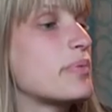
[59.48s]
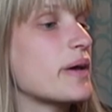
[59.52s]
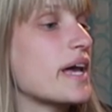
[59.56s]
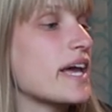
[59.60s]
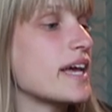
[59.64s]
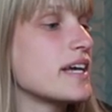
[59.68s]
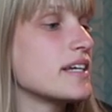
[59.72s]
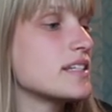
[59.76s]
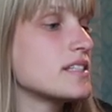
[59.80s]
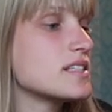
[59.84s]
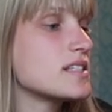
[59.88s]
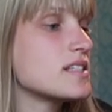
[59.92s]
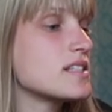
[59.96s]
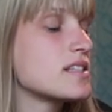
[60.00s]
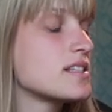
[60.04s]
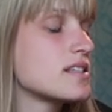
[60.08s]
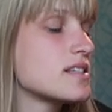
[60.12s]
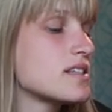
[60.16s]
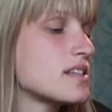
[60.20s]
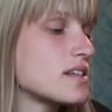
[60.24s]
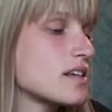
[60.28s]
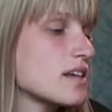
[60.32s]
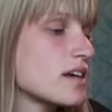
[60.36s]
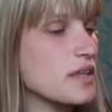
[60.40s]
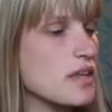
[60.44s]

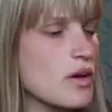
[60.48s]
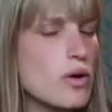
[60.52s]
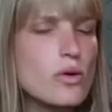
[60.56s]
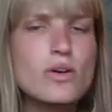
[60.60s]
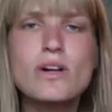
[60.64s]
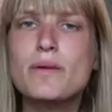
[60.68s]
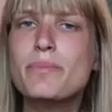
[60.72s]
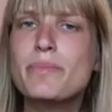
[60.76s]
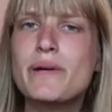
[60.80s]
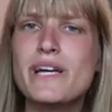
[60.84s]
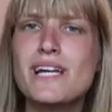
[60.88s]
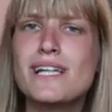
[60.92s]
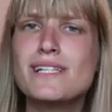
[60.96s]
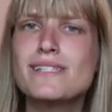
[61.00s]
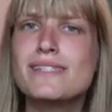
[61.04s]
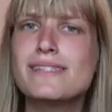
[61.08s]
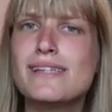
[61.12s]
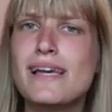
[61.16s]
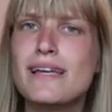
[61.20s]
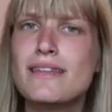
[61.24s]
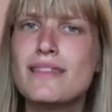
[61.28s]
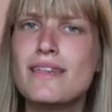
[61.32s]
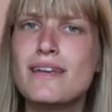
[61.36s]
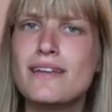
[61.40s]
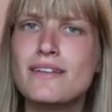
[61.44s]
pants, yoga pants,
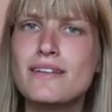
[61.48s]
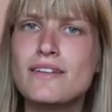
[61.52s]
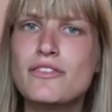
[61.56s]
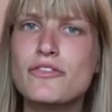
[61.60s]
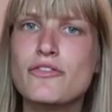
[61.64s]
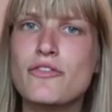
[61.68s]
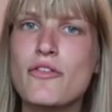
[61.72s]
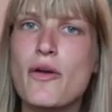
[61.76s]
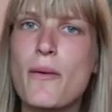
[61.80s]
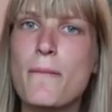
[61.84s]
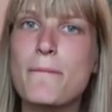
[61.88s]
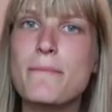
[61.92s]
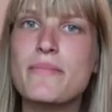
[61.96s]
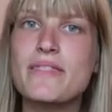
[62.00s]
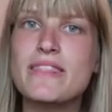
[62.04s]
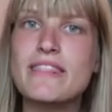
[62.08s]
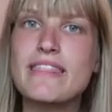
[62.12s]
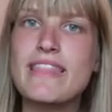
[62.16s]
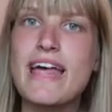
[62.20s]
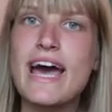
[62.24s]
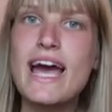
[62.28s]
I think, from